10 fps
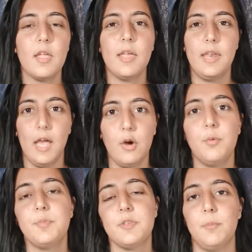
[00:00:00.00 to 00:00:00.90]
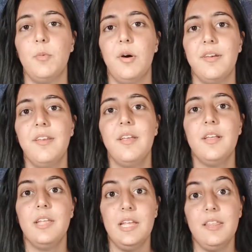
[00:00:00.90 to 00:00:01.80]
help someone
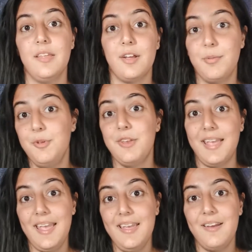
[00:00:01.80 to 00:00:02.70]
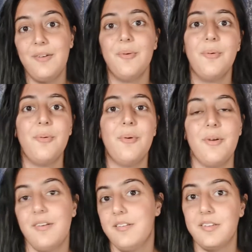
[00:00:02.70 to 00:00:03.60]
either communicate or
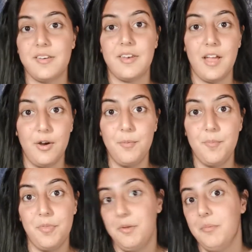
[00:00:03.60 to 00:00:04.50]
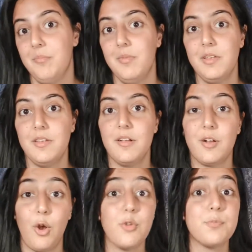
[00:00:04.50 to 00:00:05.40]
can help them
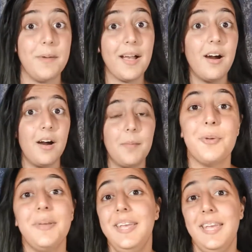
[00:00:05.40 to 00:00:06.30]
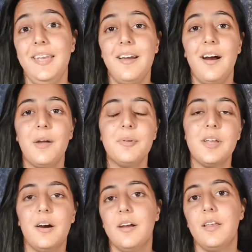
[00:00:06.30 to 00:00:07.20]
close back up. So here I would
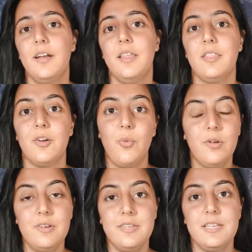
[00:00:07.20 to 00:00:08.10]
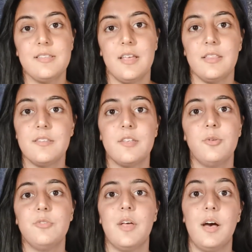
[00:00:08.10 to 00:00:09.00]
highlight the qualities and the
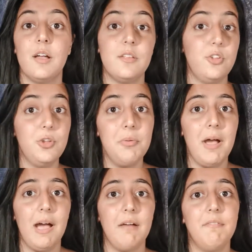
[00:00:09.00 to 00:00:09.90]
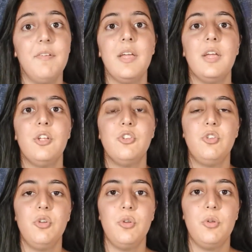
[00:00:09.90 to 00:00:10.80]
skills that you have
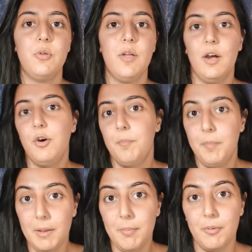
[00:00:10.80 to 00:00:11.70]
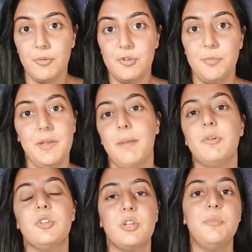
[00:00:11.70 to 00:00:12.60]
to help people to be
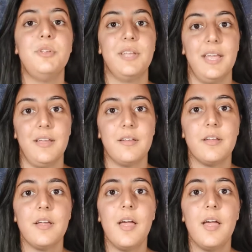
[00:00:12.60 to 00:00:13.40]
able to communicate.